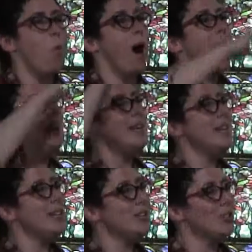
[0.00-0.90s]

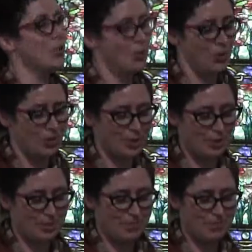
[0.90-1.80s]
Widening
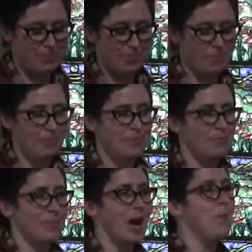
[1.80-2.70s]
circles.
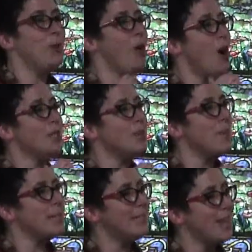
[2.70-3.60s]
I belong to
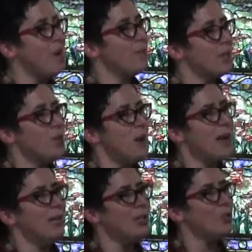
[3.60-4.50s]
myself. Can you
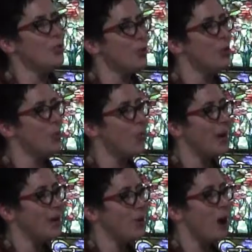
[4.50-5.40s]
make a little circle
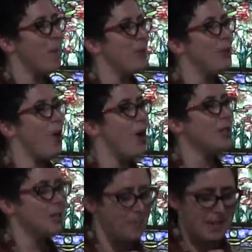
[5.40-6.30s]
right here? I
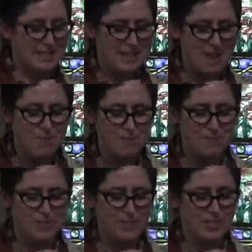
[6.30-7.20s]
belong to
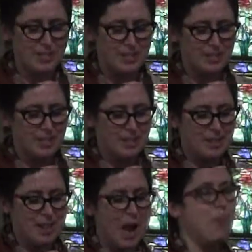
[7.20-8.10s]
myself.
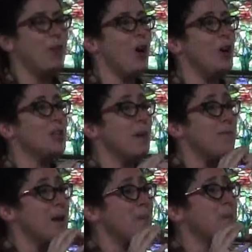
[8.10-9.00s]
I belong to my
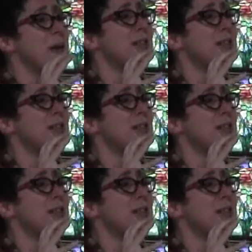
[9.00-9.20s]
family.